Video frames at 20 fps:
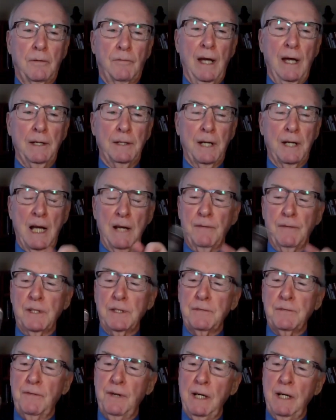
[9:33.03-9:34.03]
That knife
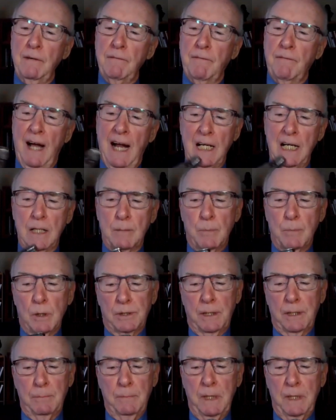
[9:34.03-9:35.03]
is very valuable
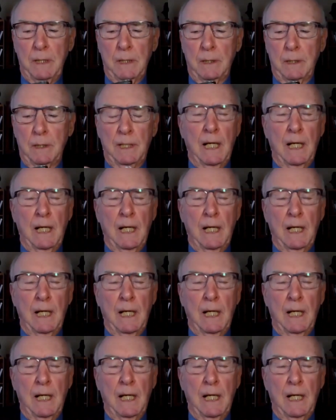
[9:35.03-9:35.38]
to me.